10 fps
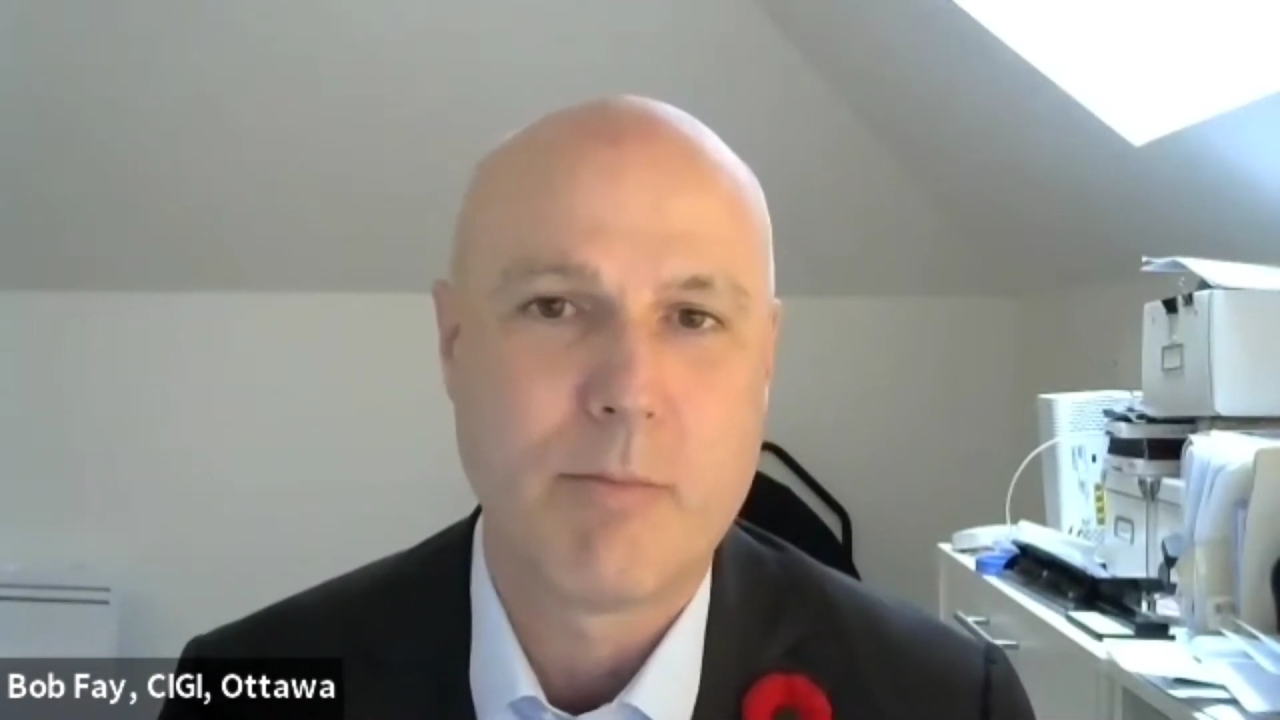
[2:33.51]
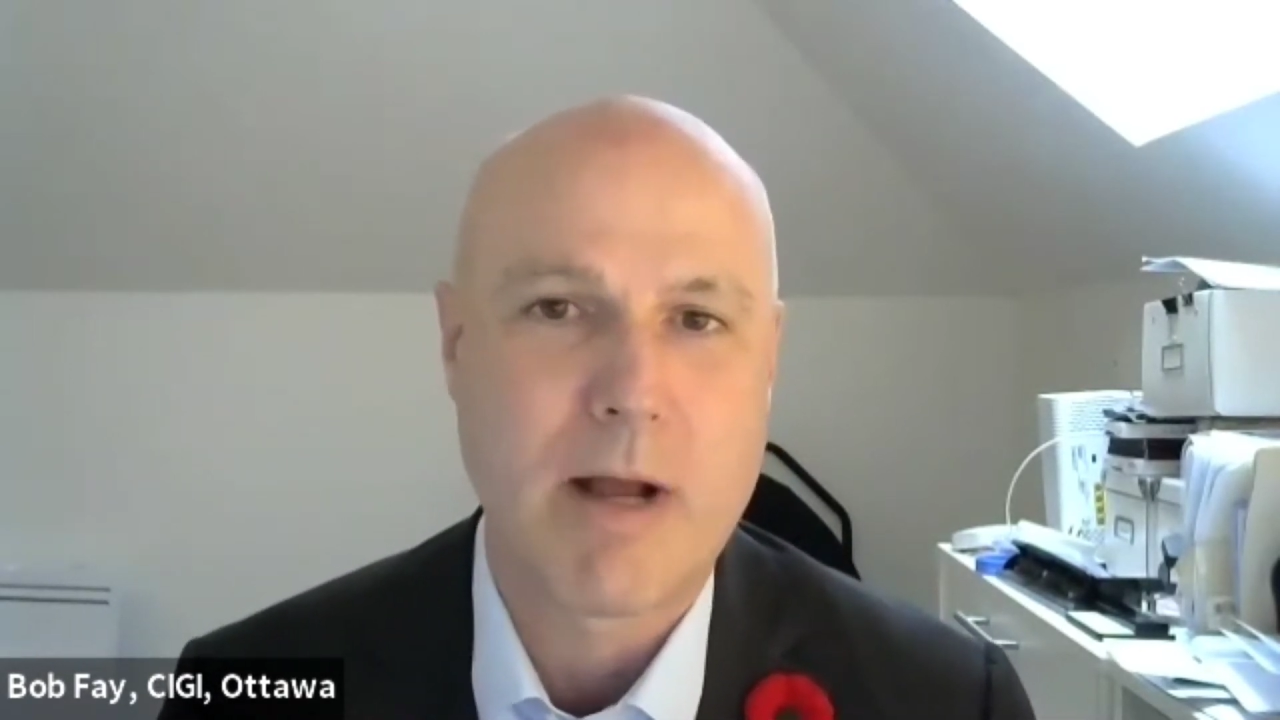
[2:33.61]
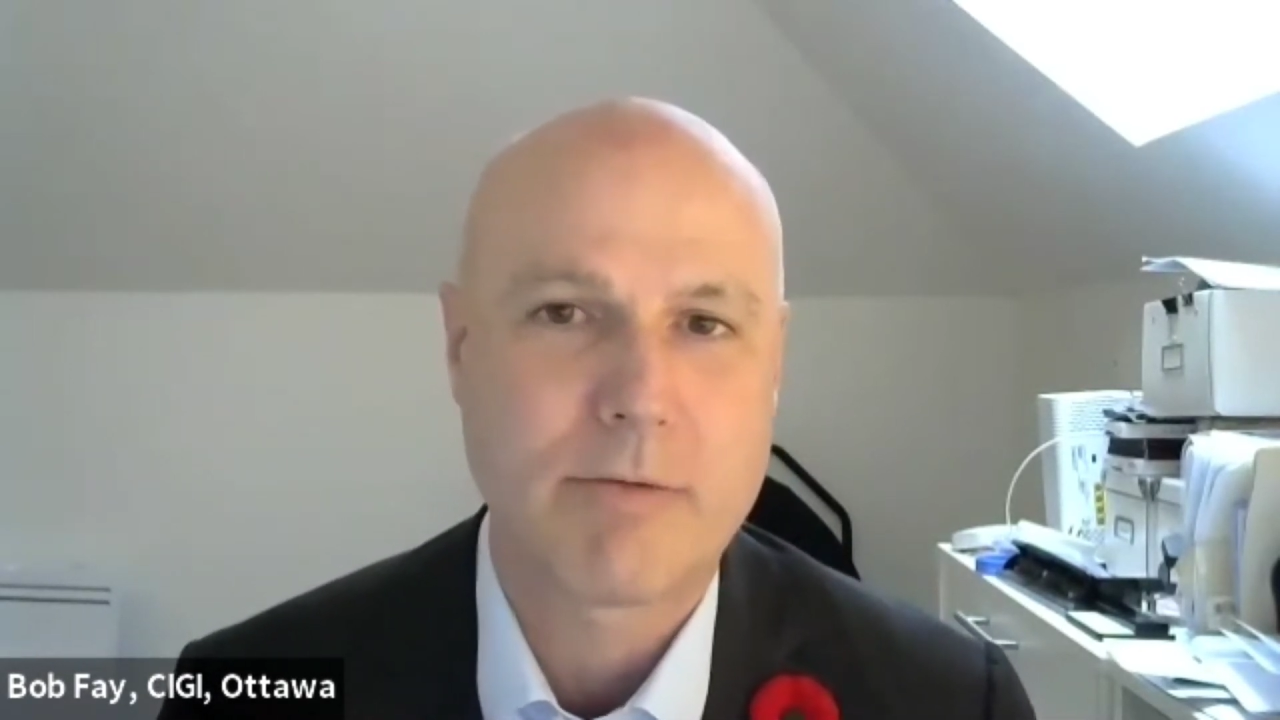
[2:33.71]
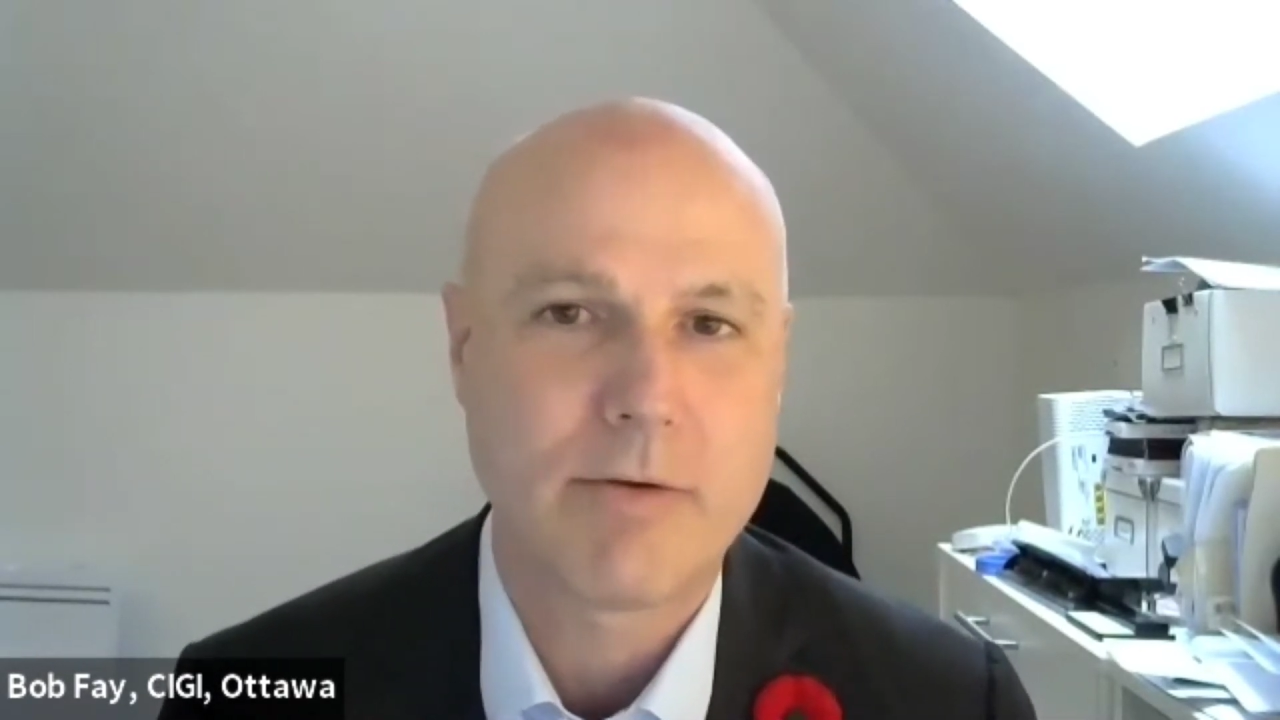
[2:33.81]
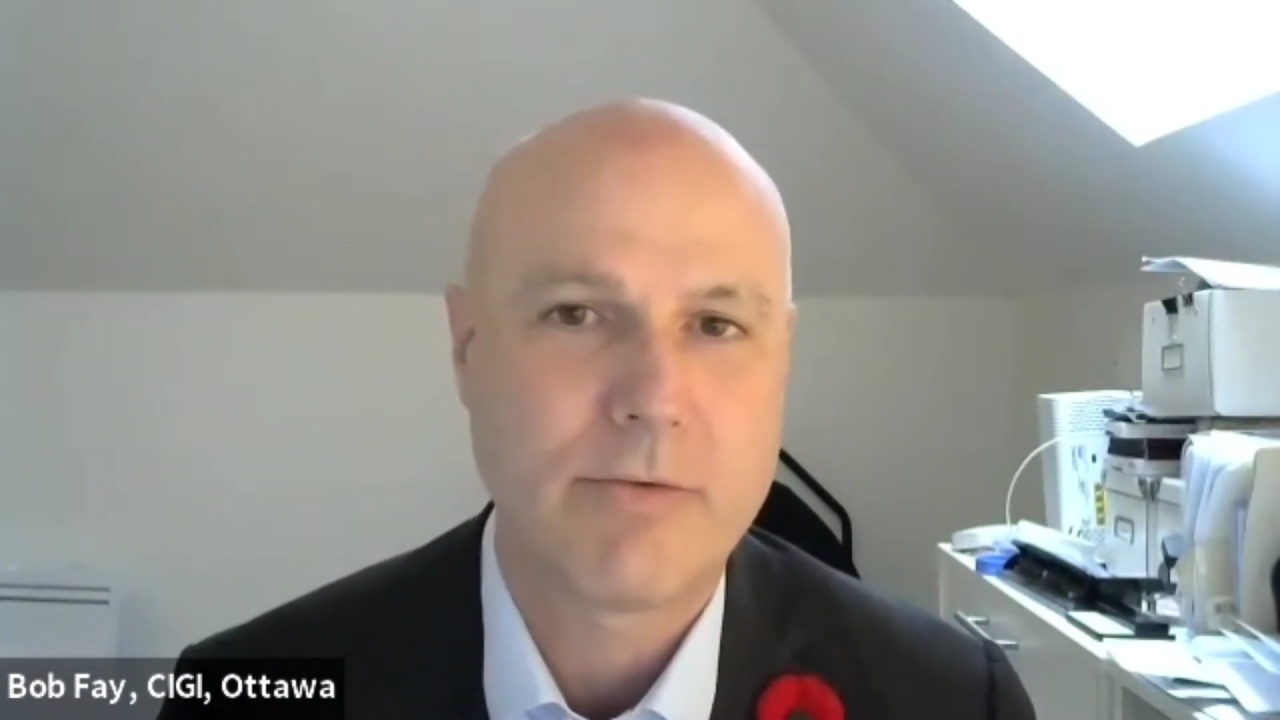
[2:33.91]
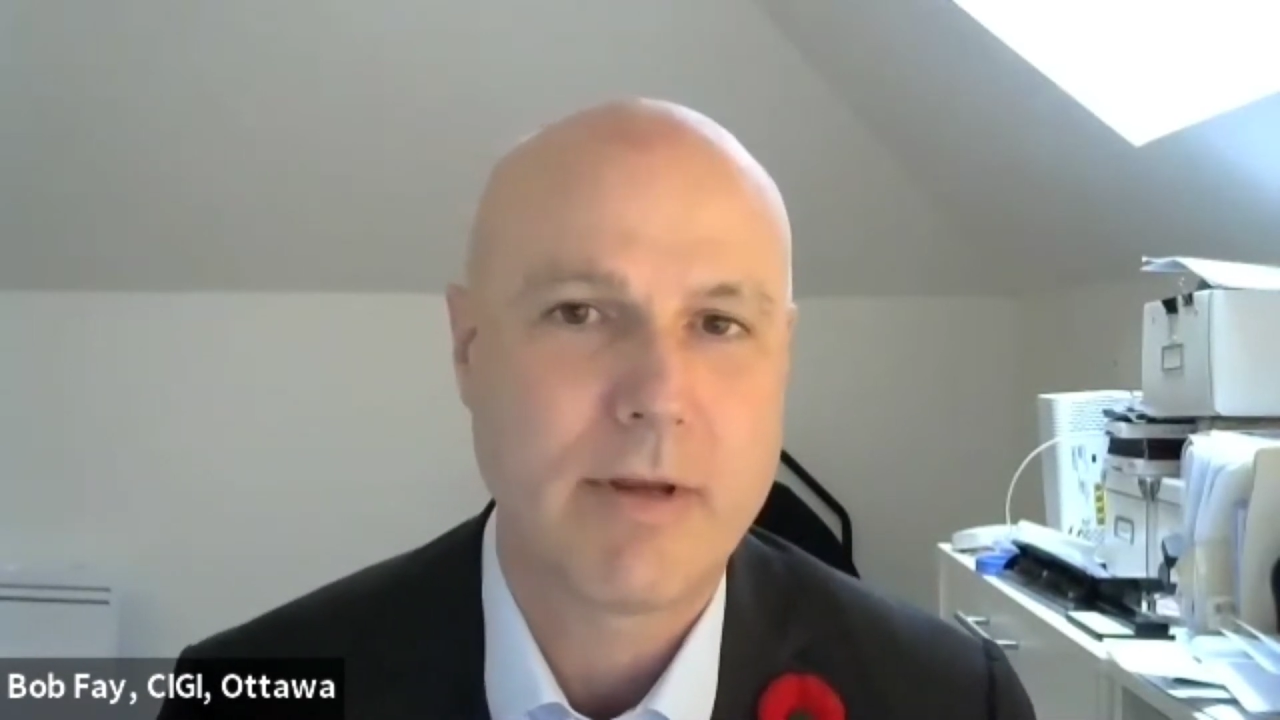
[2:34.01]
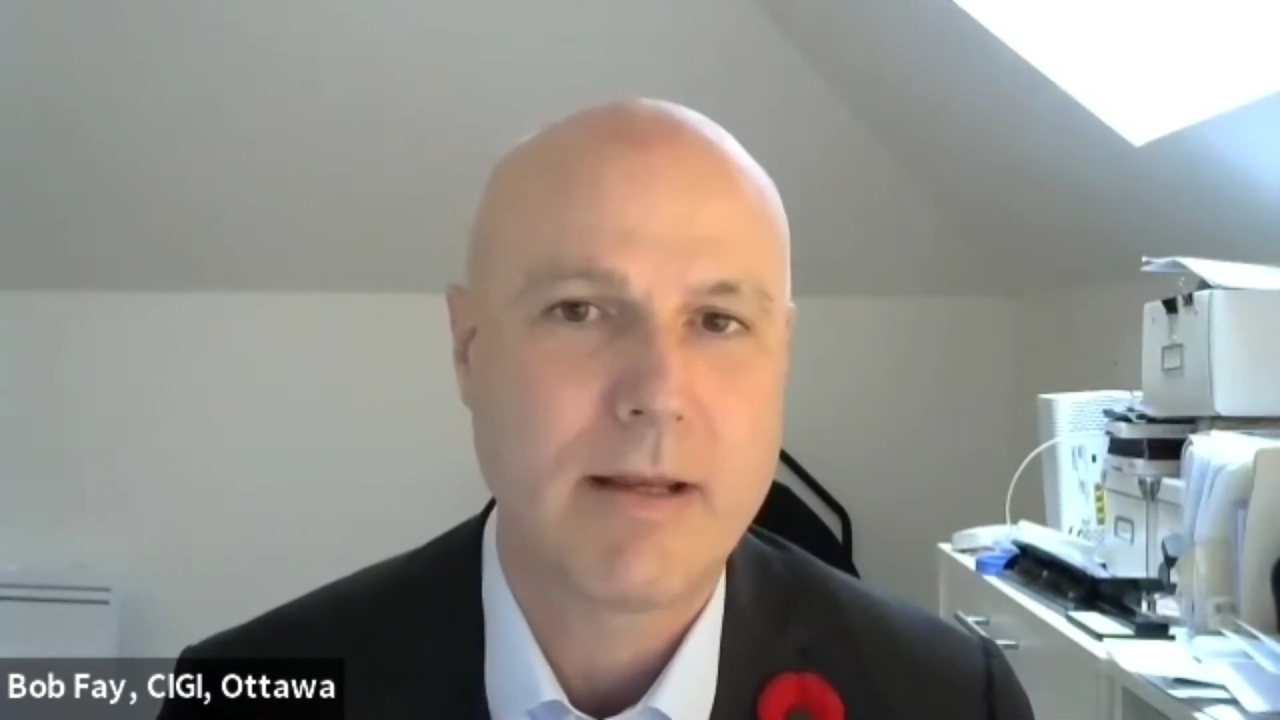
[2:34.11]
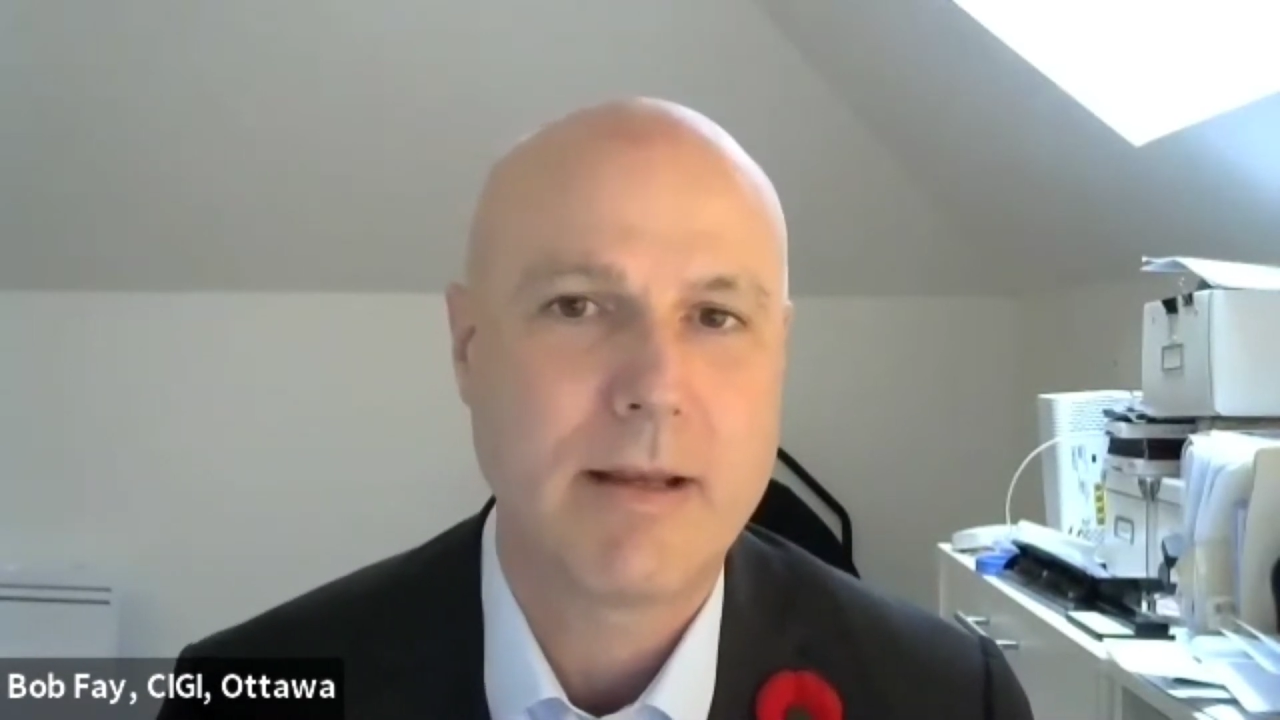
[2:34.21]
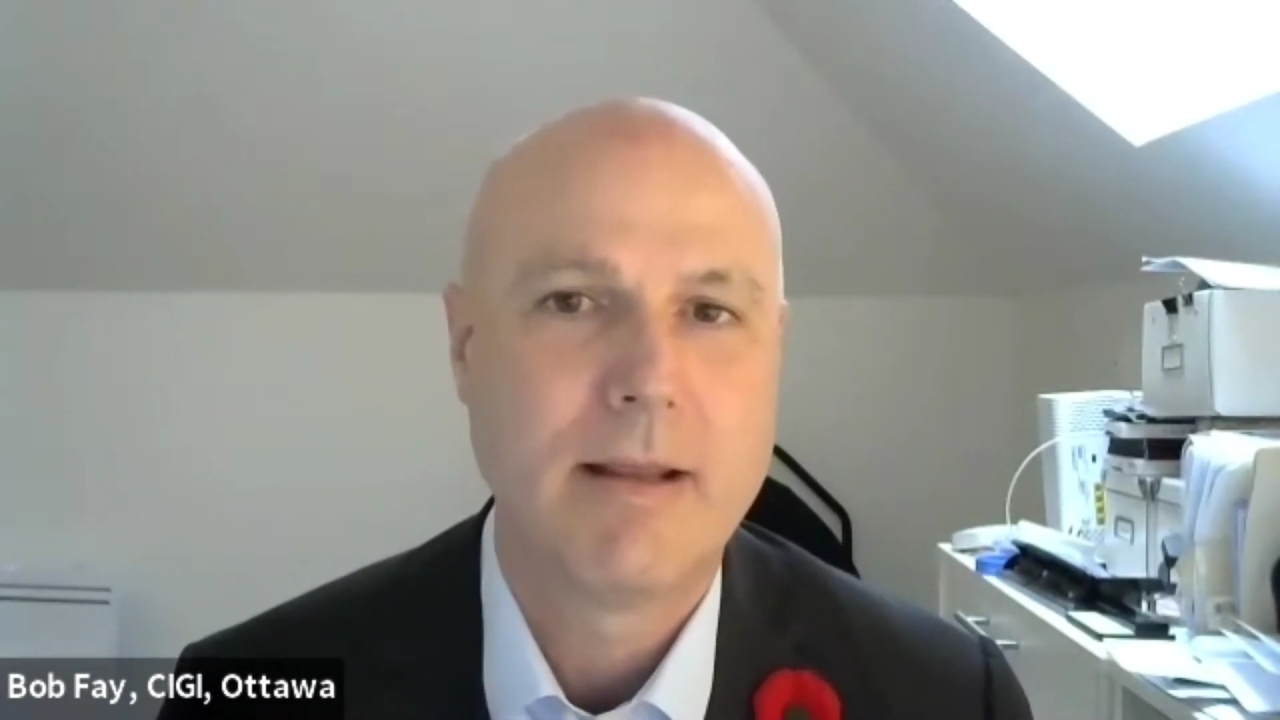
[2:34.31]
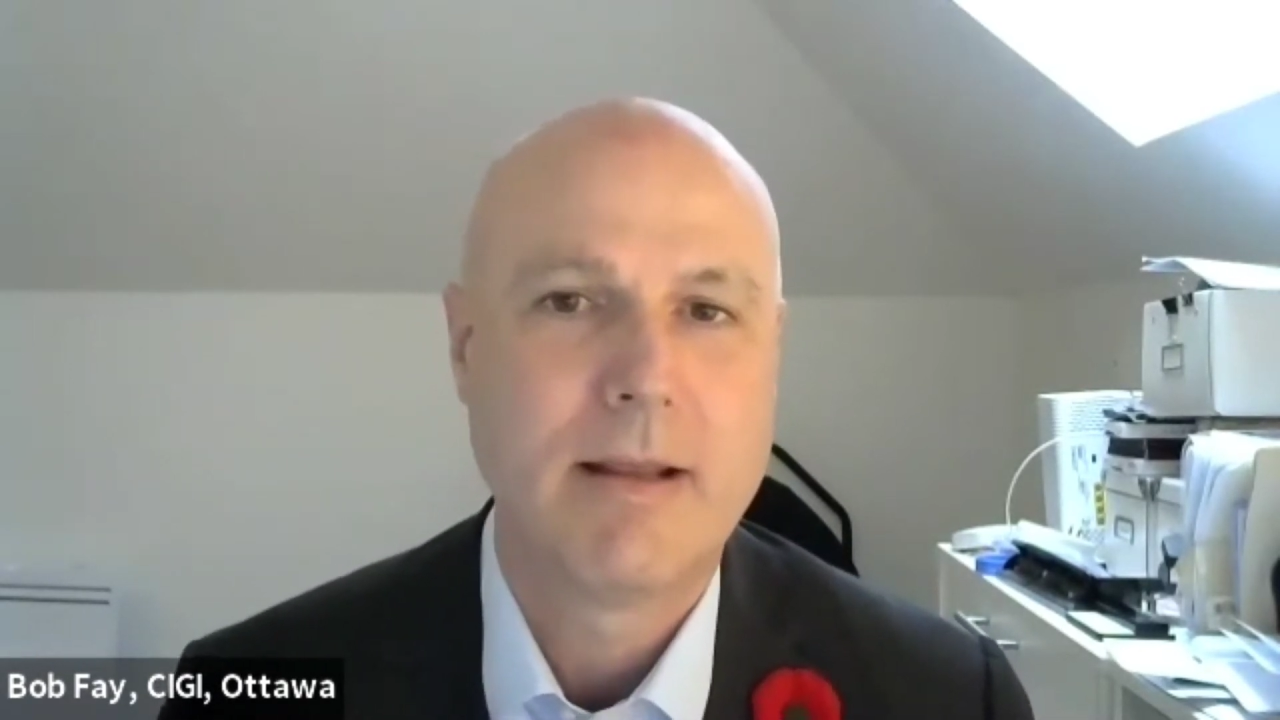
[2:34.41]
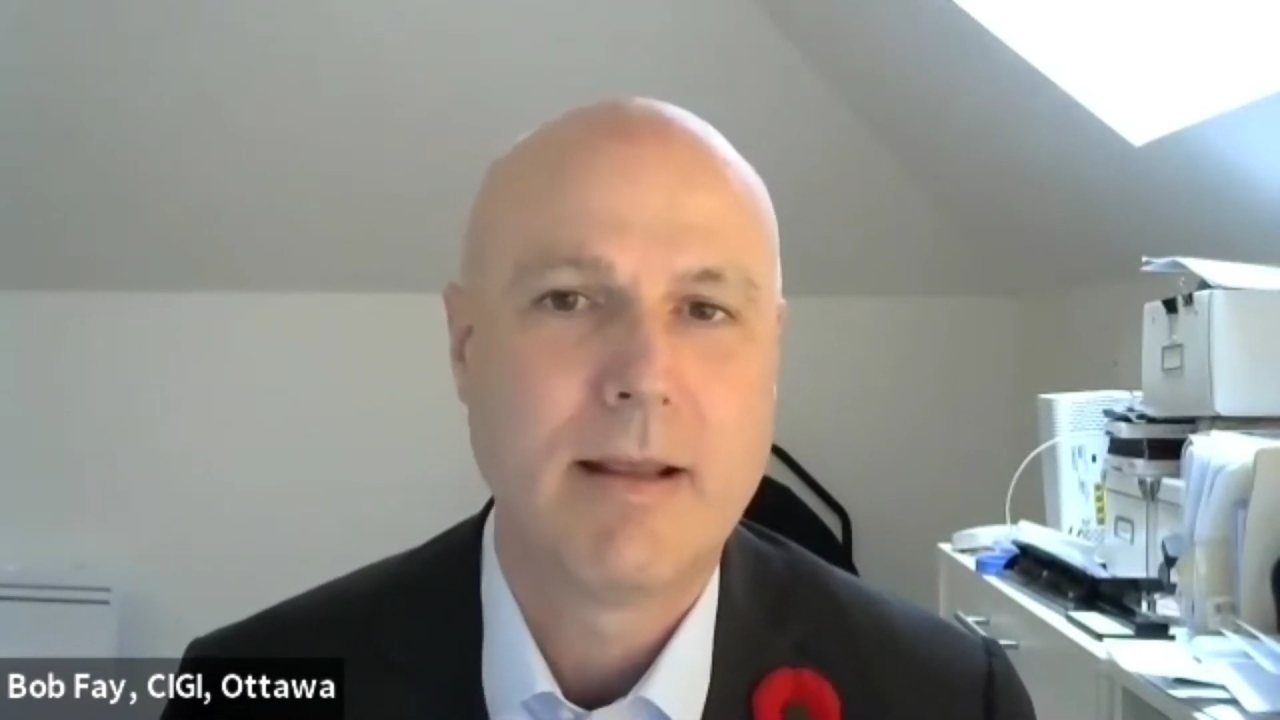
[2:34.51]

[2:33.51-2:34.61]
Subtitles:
democracy.